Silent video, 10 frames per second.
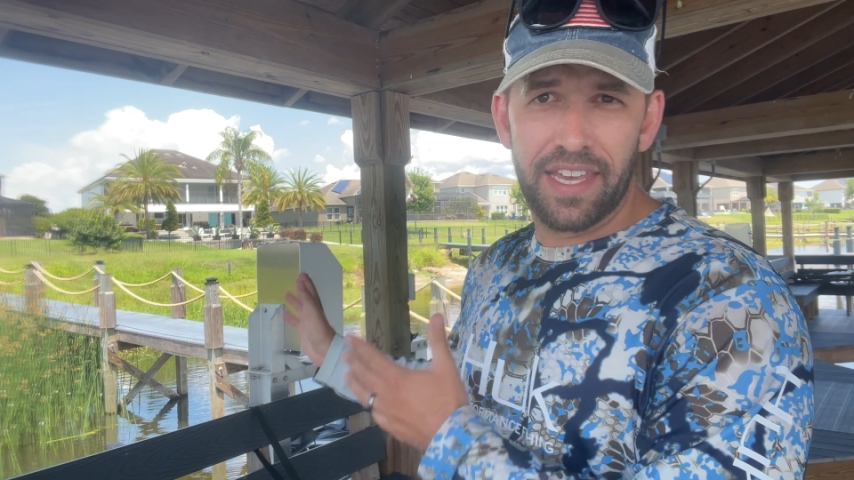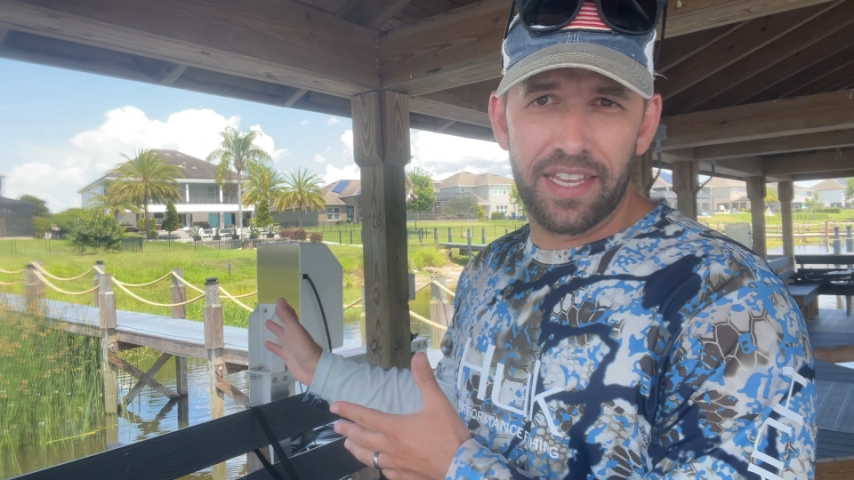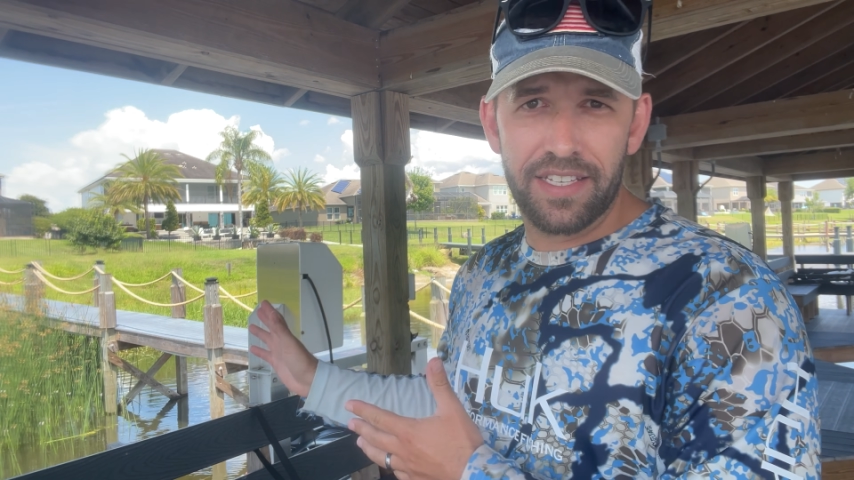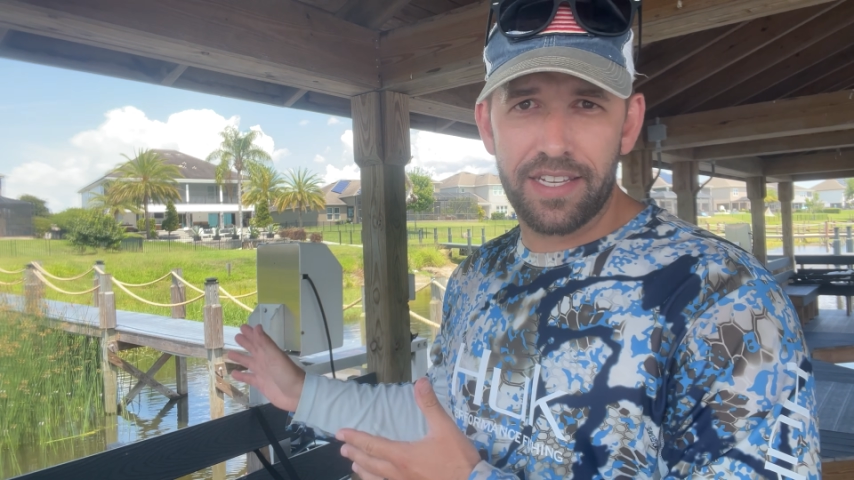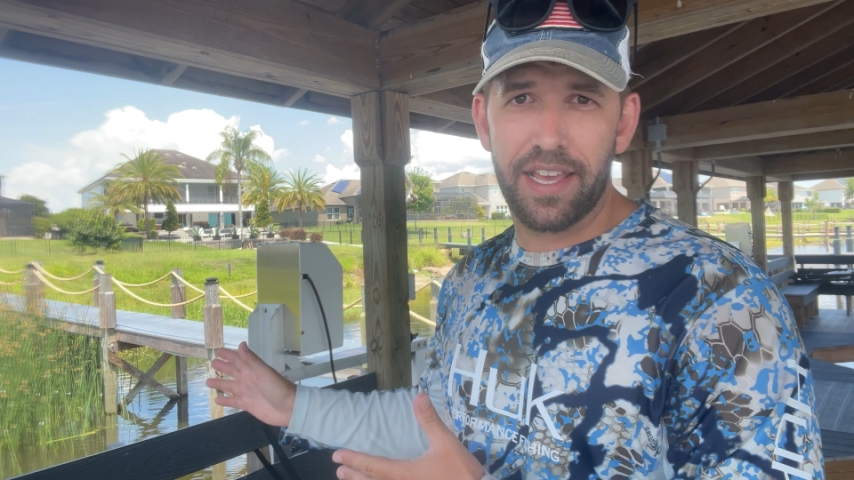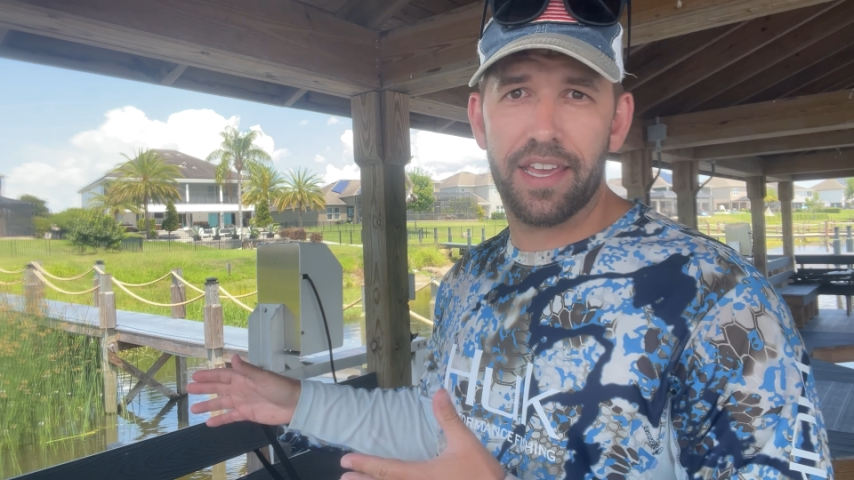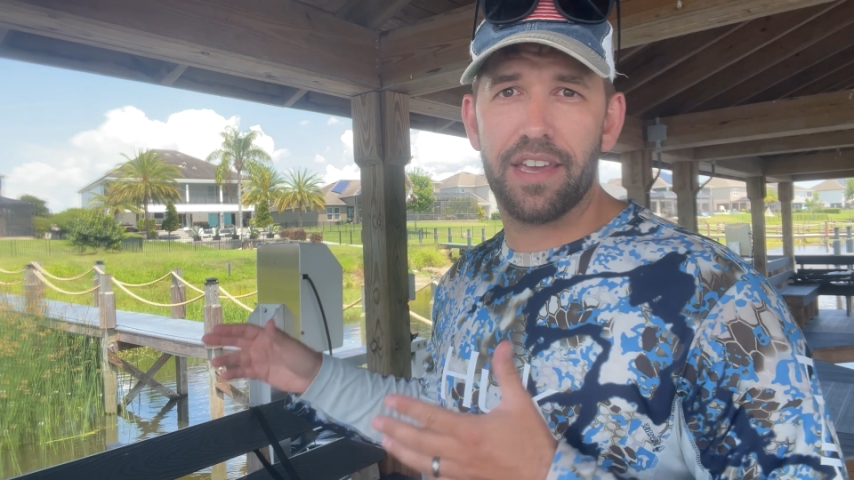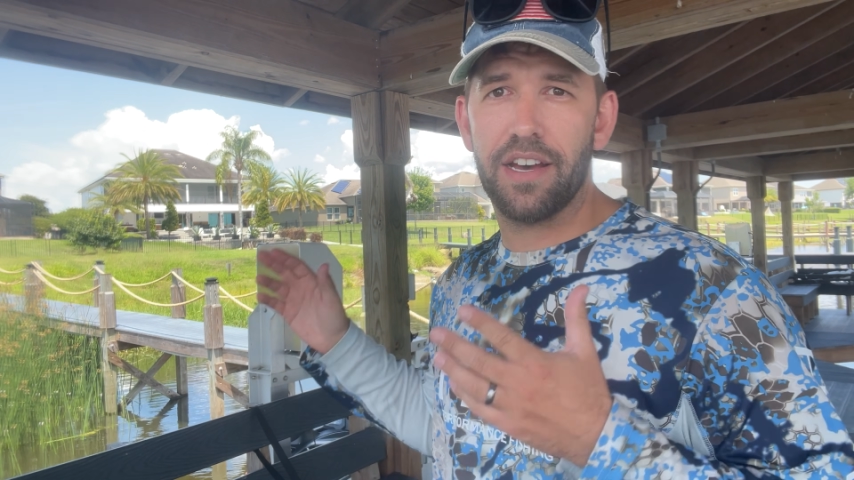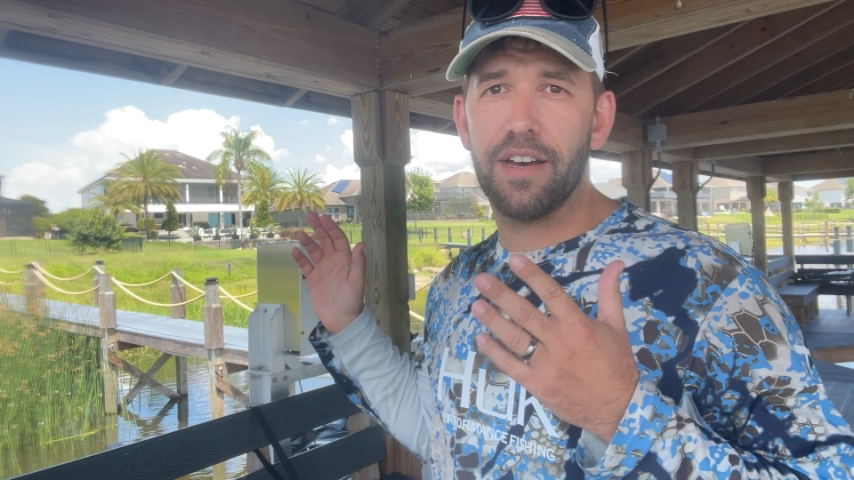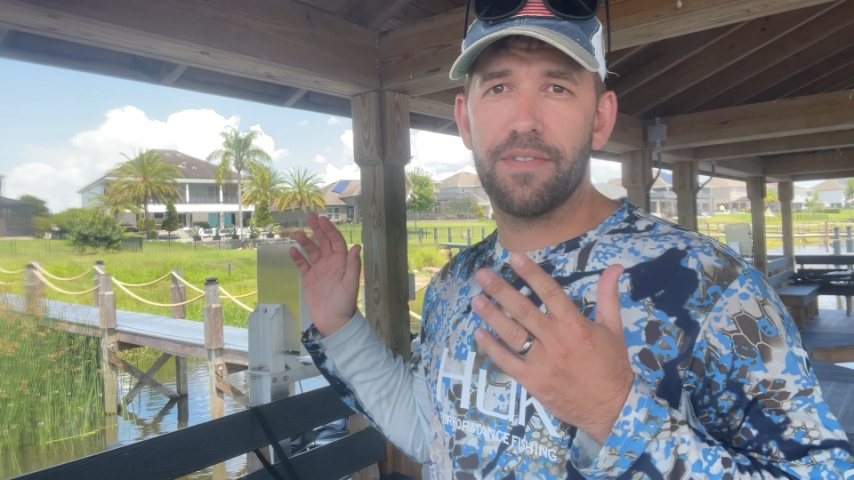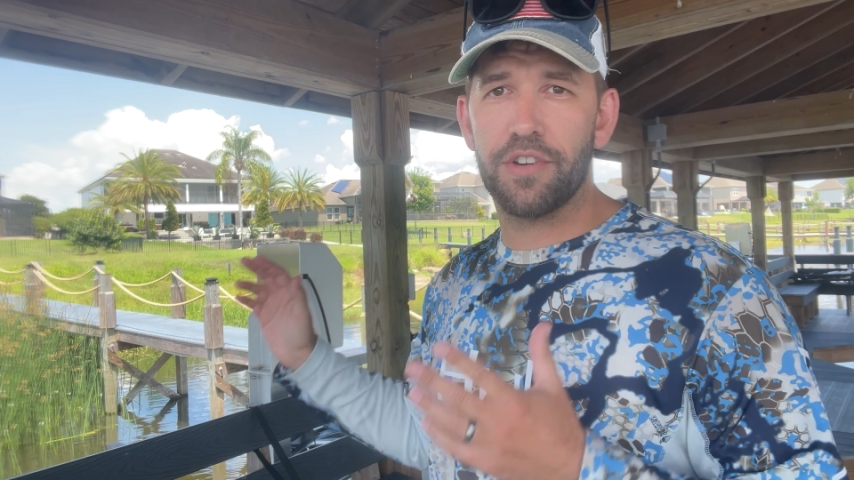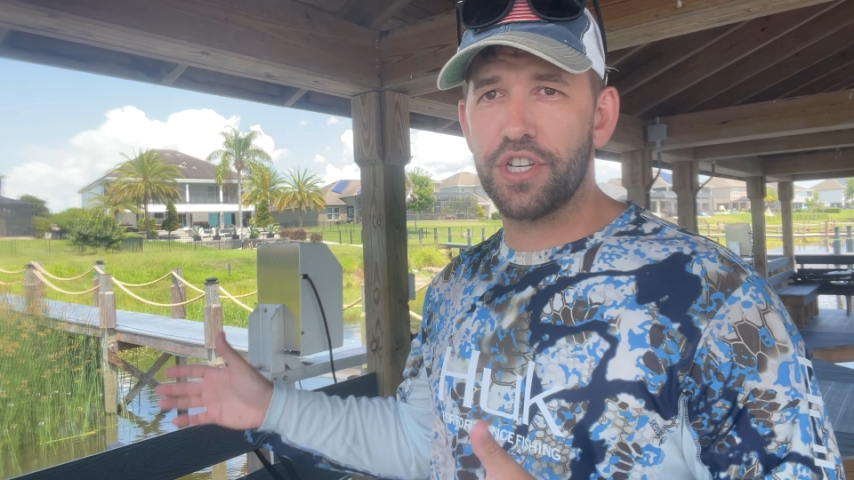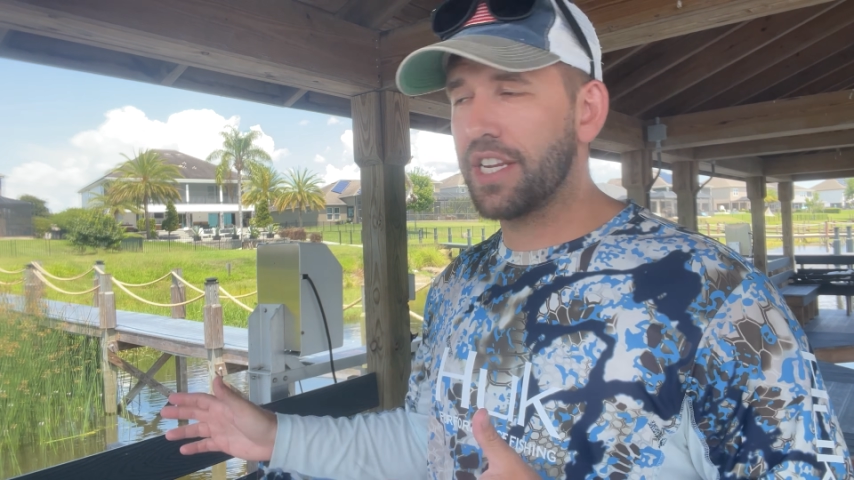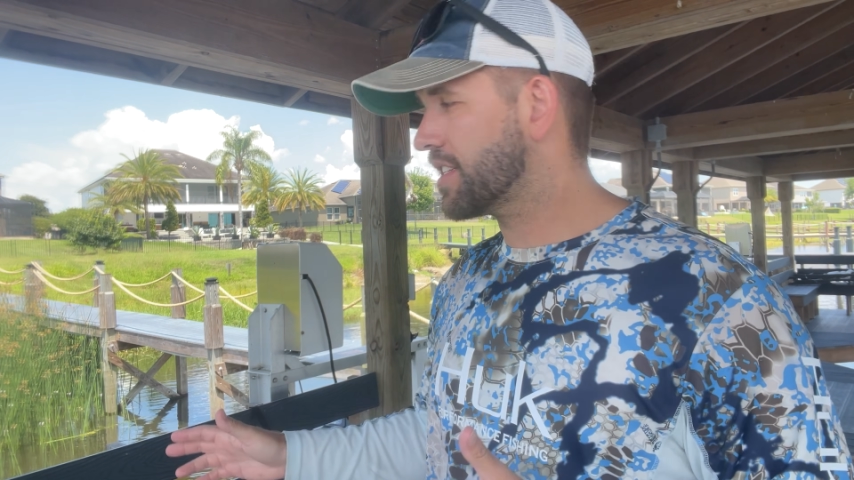intake of your jet